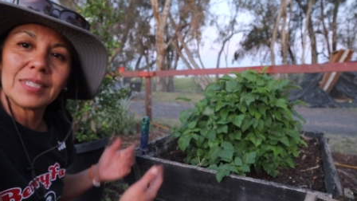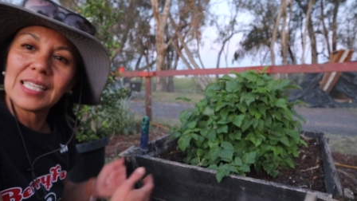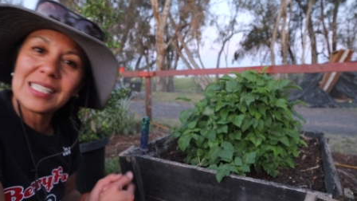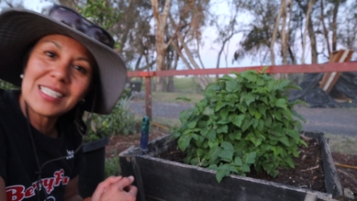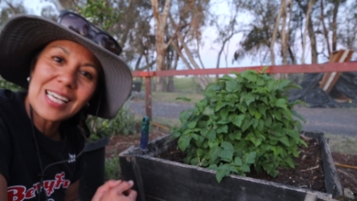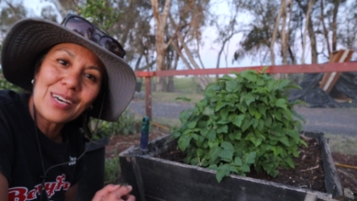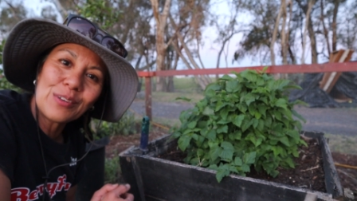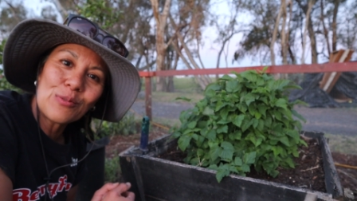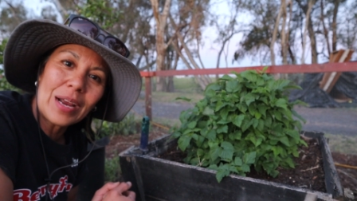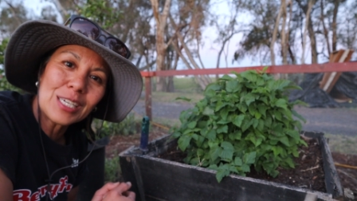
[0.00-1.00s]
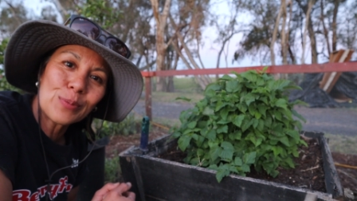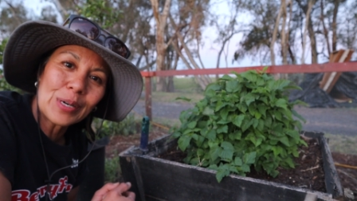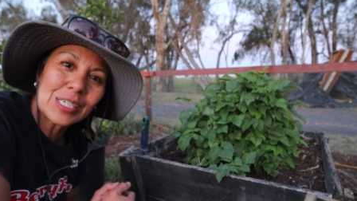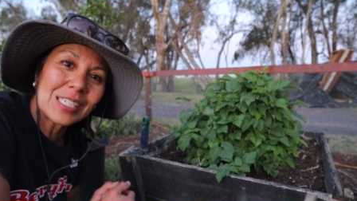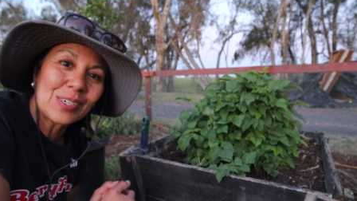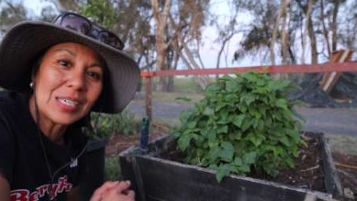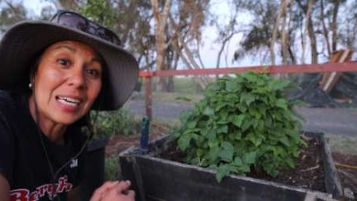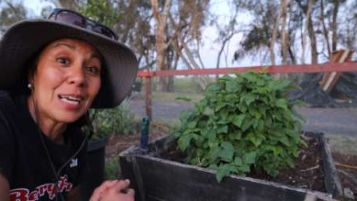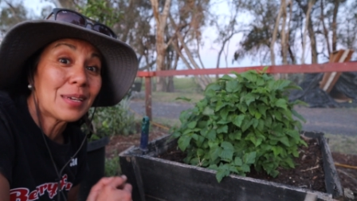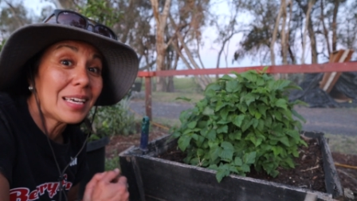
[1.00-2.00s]
this is how the raspberry is doing,
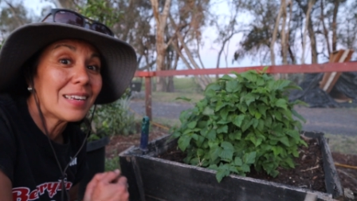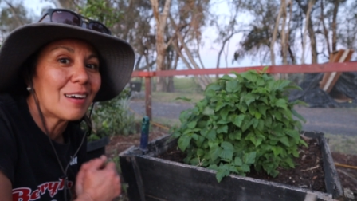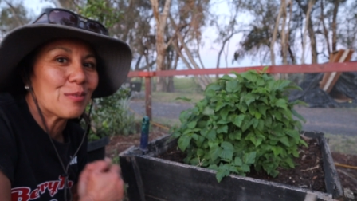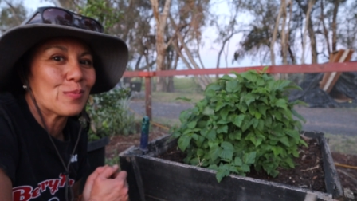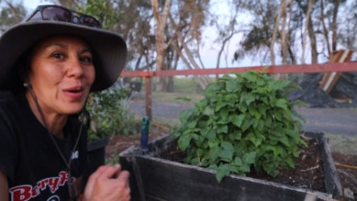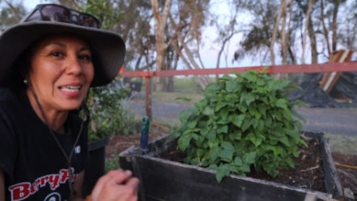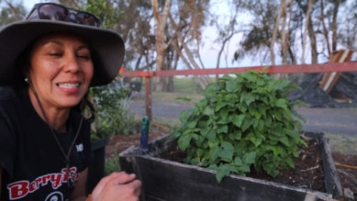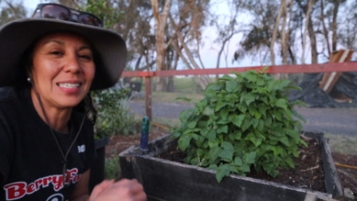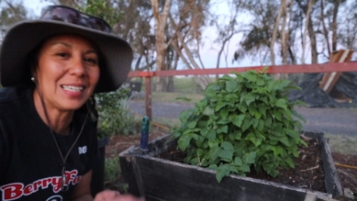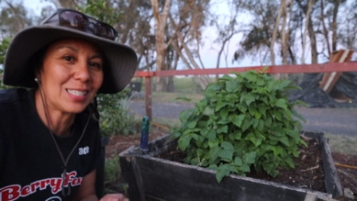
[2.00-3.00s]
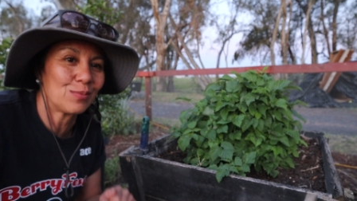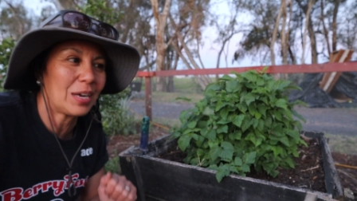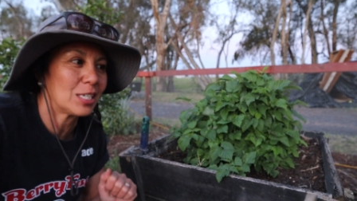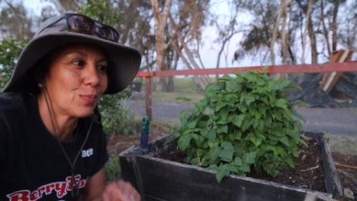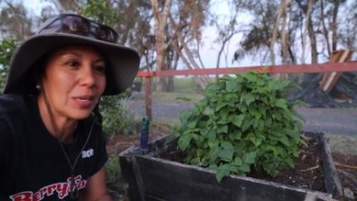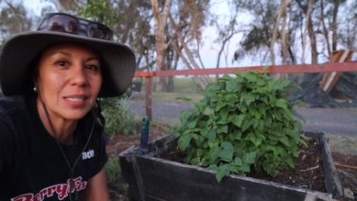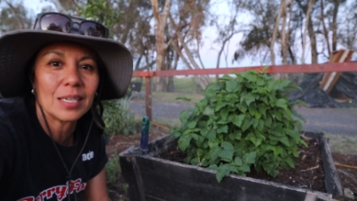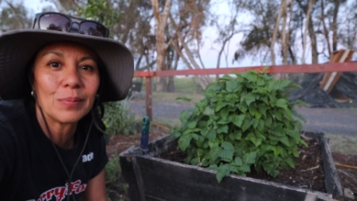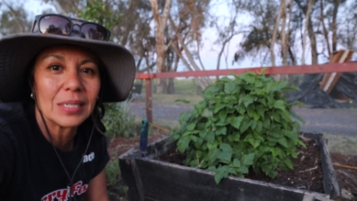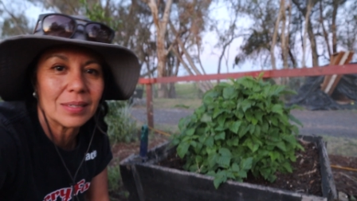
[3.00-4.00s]
and I cannot wait to get some
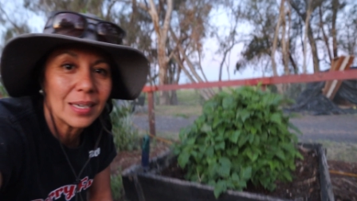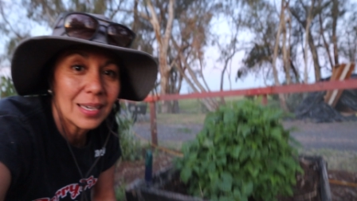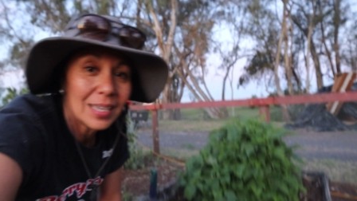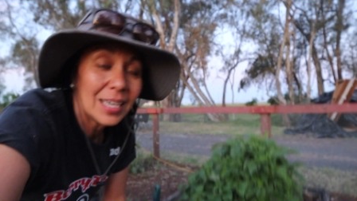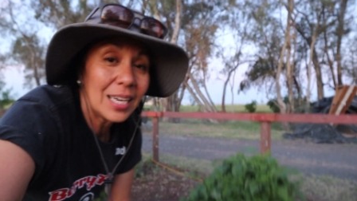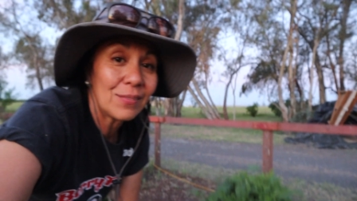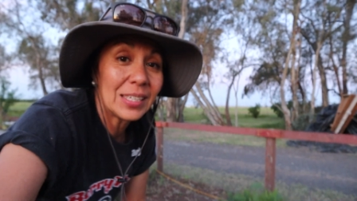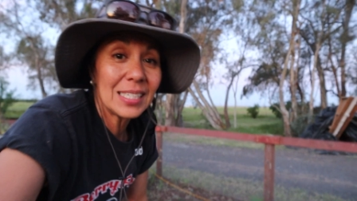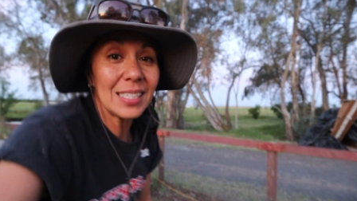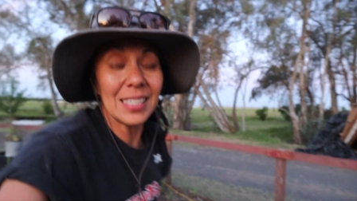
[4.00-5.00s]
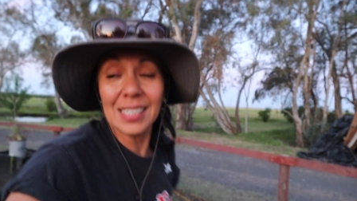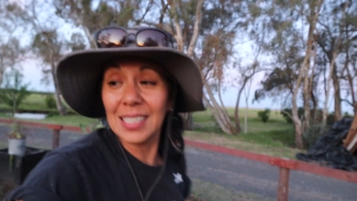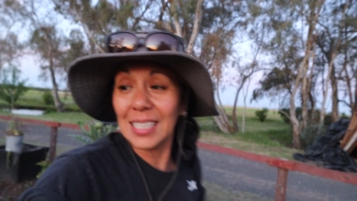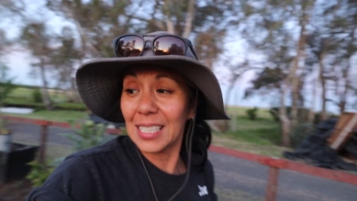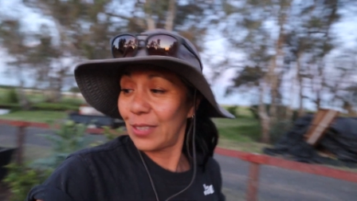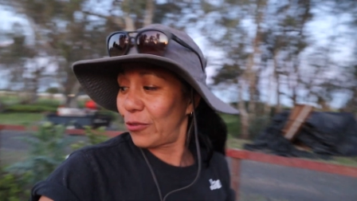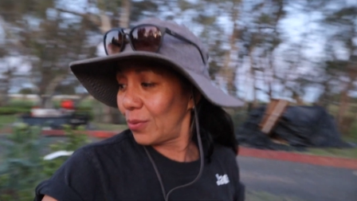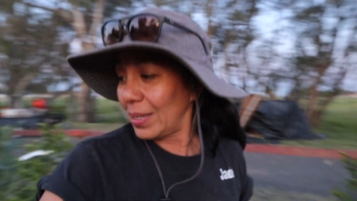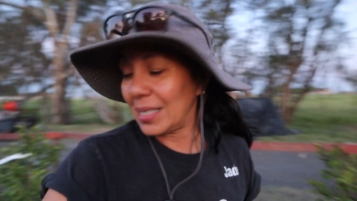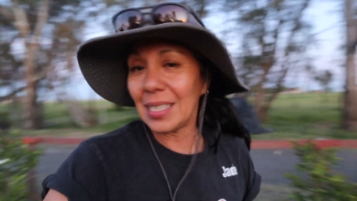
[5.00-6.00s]
raspberries. I mean, if this is a season
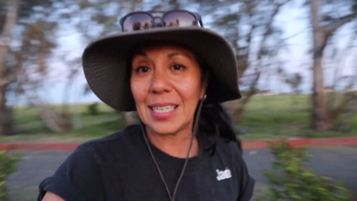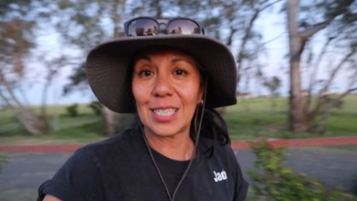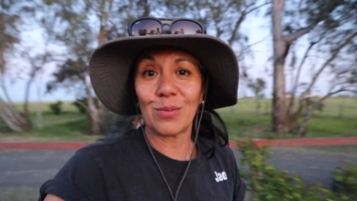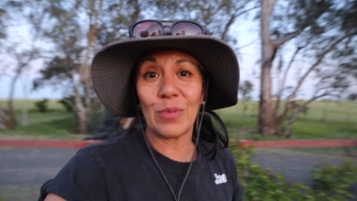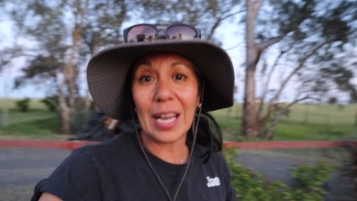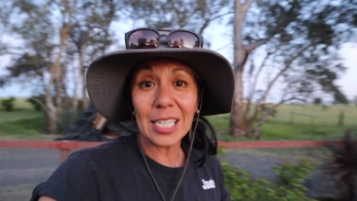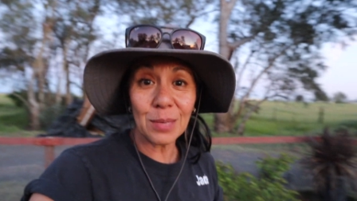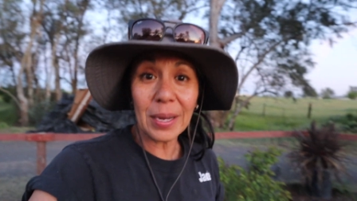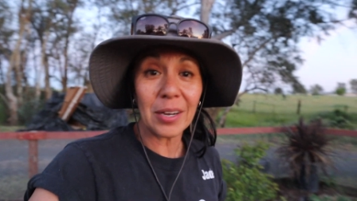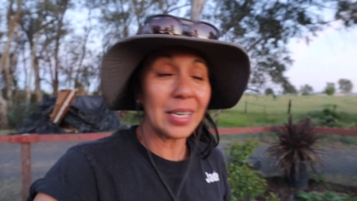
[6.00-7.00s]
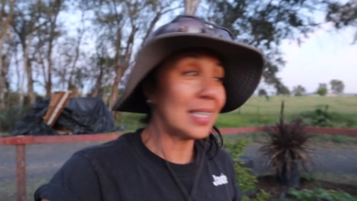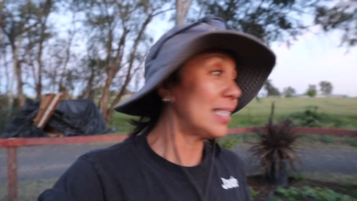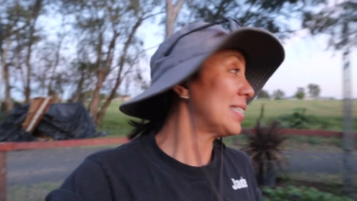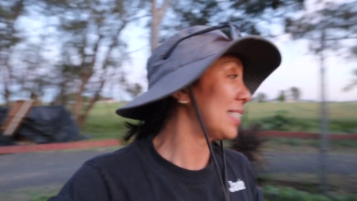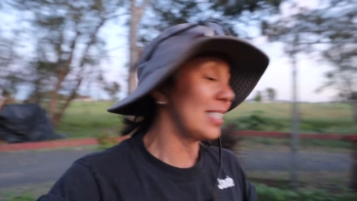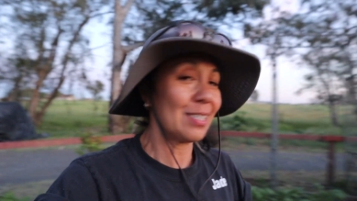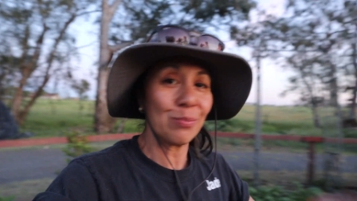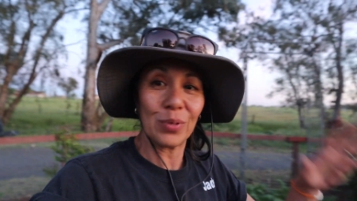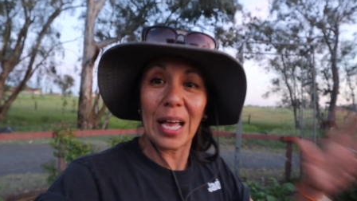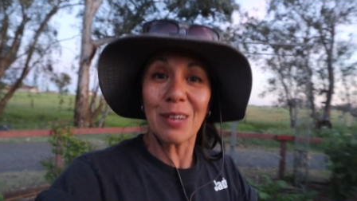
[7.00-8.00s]
for me to get some raspberries and
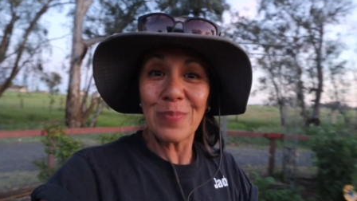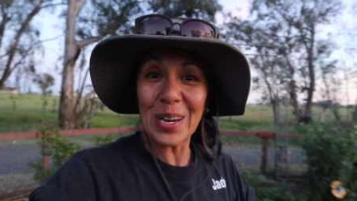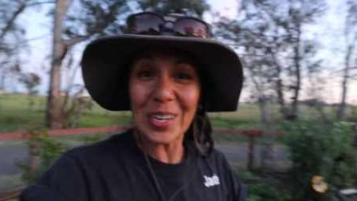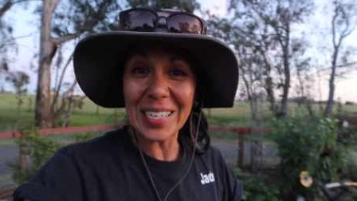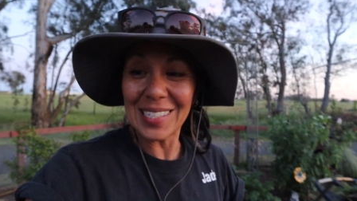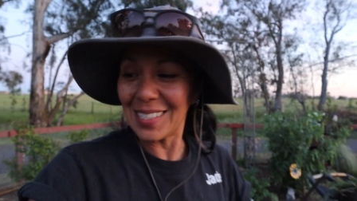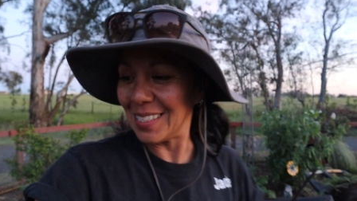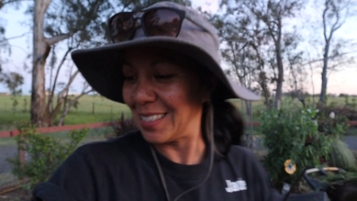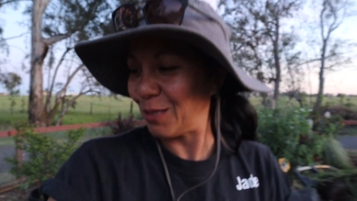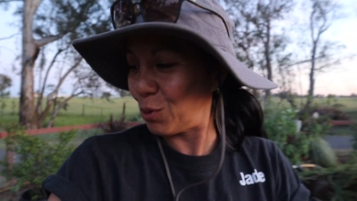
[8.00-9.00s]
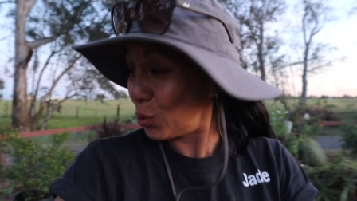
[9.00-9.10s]
some blackberries and some